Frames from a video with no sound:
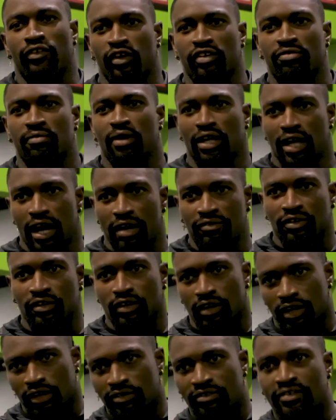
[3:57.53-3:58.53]
the rest of my life
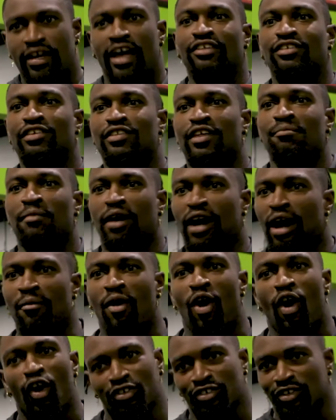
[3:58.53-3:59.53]
to tend to them, but I'm
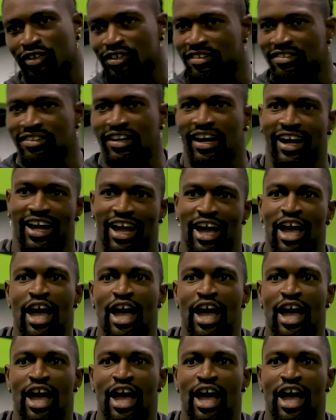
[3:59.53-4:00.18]
also just like,